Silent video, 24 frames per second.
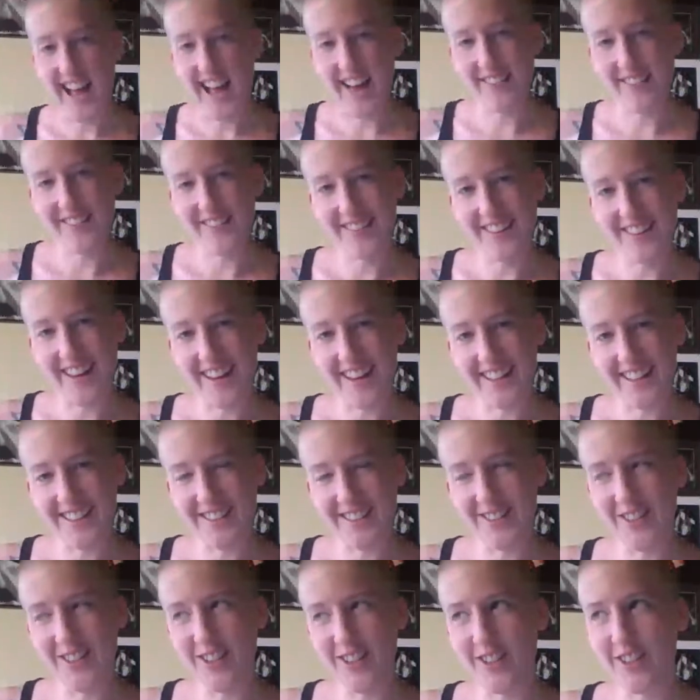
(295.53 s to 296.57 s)
I would like
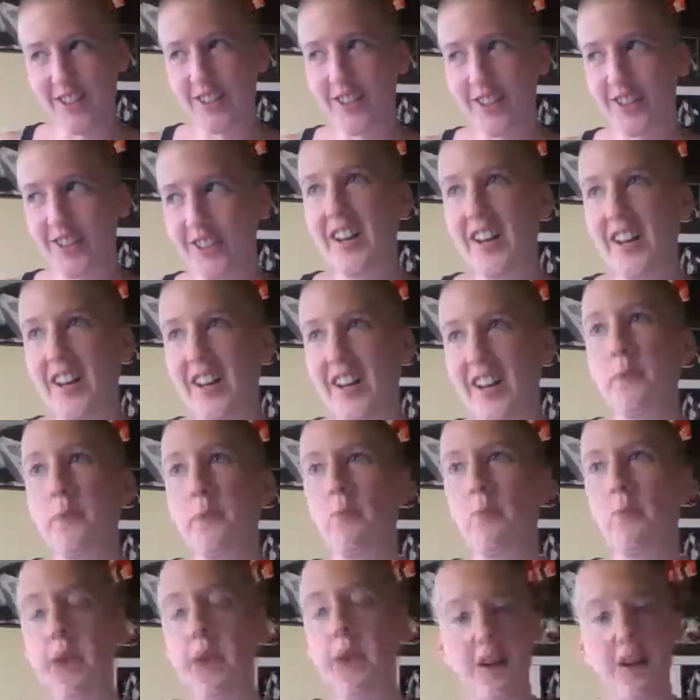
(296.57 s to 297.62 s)
to
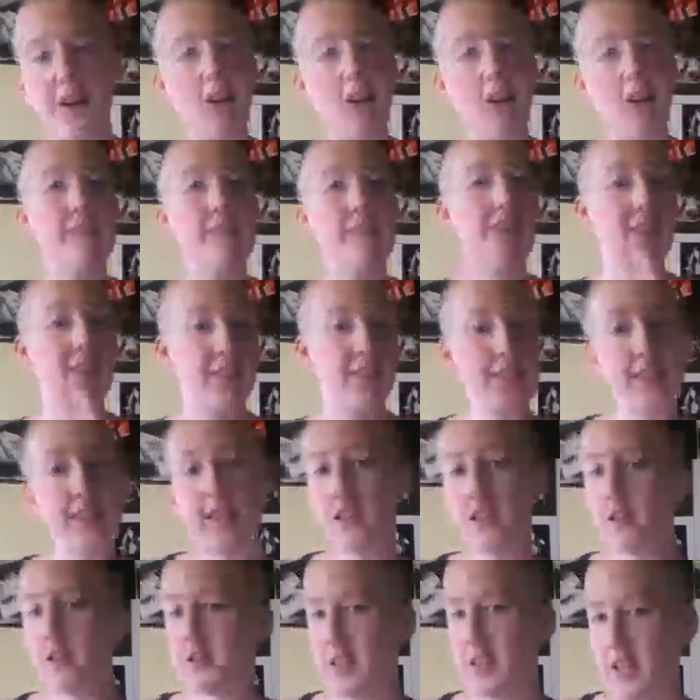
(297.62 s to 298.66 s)
bring all of this into
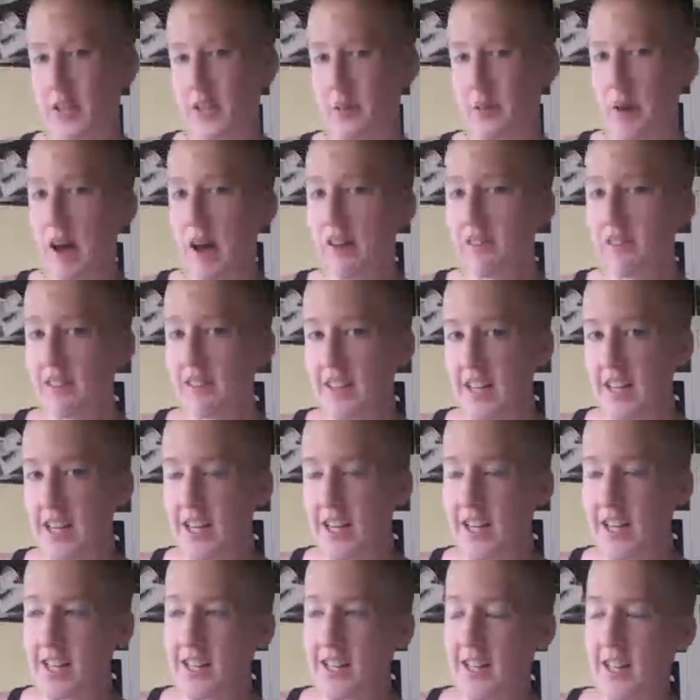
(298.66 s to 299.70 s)

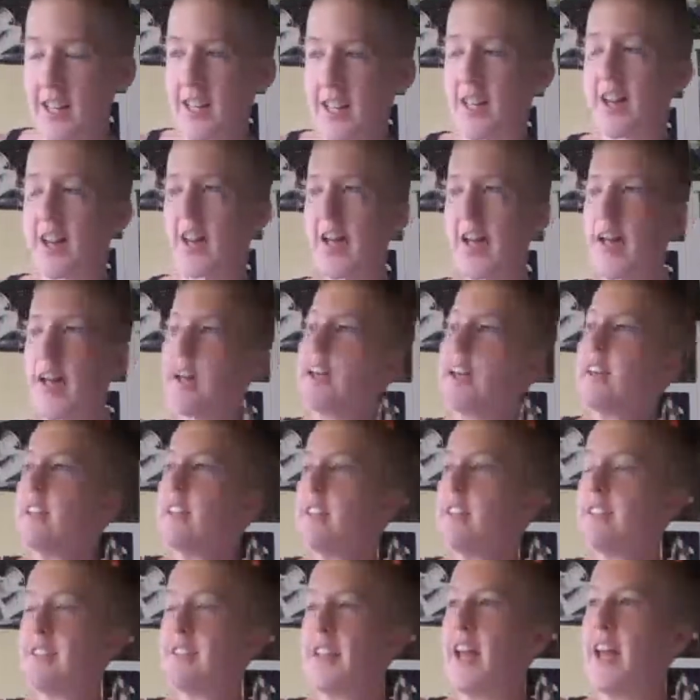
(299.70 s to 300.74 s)
ecosexuality
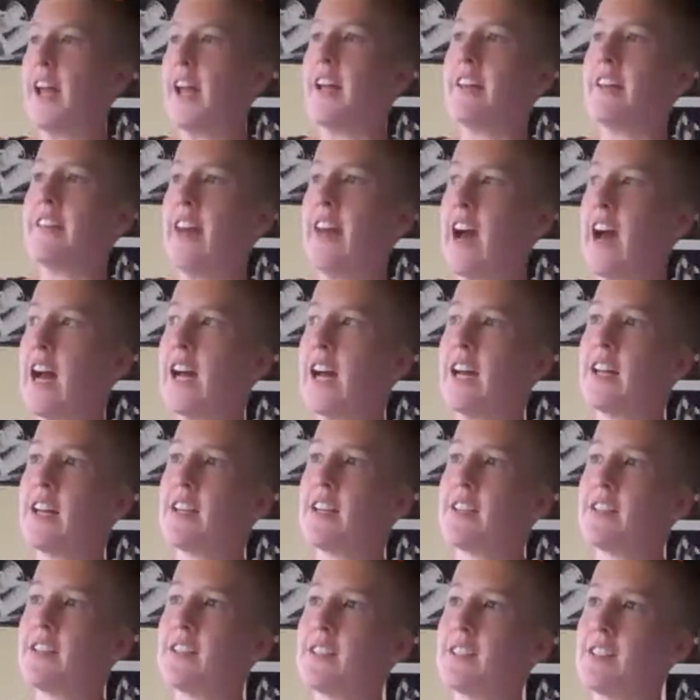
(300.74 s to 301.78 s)
and say
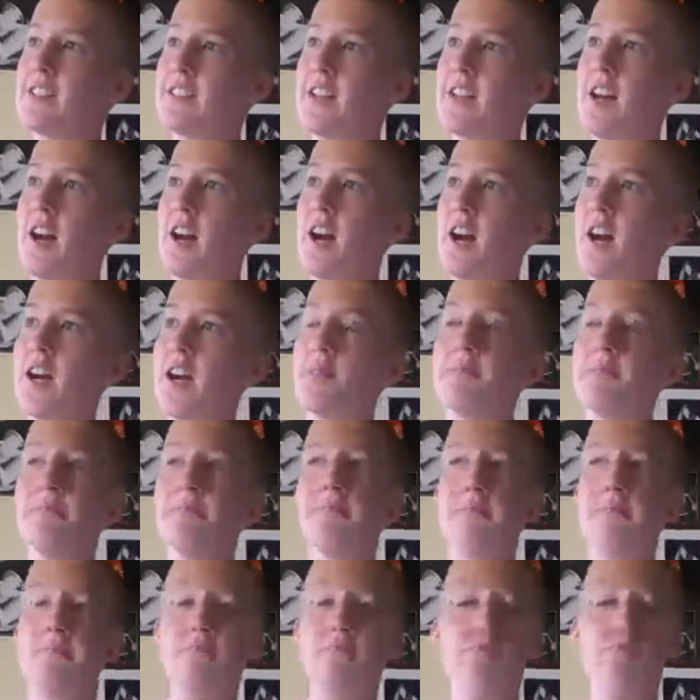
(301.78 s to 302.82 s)
that
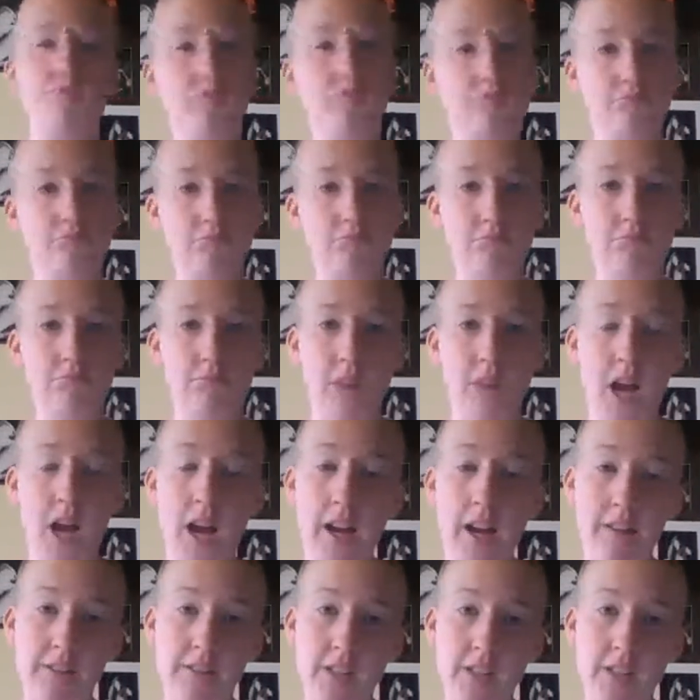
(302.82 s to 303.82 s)
I I have